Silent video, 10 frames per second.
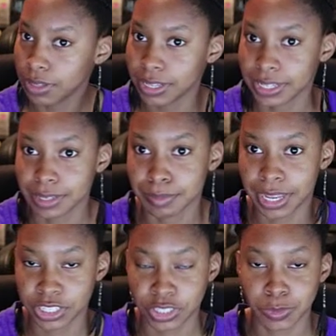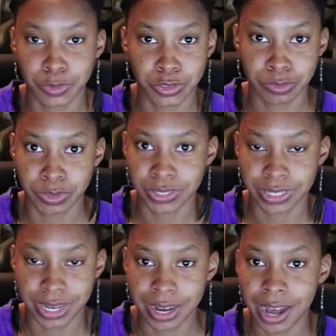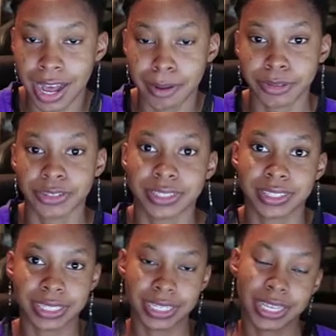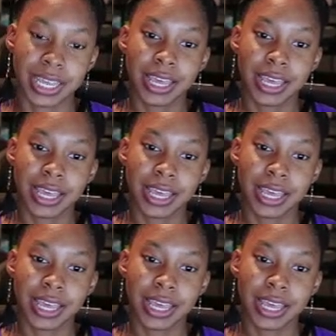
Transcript: again back to ujomusic.com, you can see